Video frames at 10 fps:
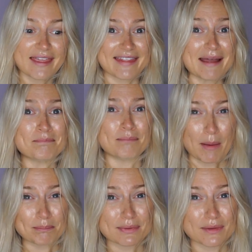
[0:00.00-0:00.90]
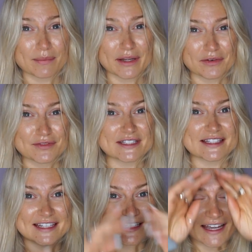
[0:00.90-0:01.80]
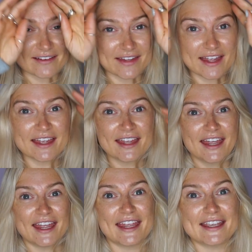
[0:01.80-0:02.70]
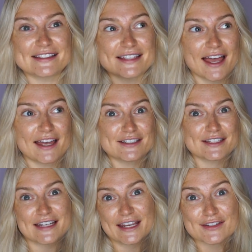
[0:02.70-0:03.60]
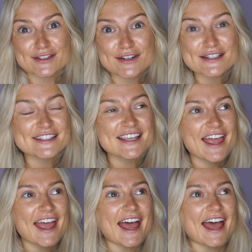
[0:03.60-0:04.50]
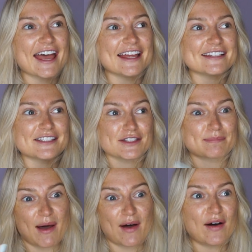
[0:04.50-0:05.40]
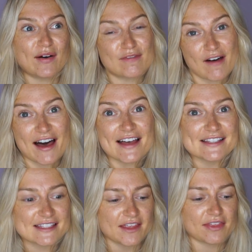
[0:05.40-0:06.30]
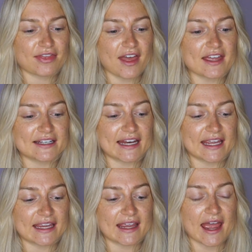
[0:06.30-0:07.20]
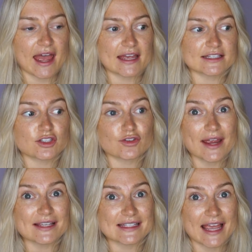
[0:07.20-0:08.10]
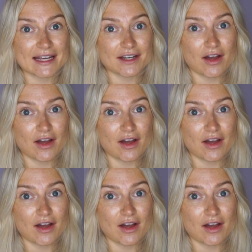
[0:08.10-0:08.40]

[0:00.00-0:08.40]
that bump that we often see down there is just our uterus and just part of us. Thirdly, stress and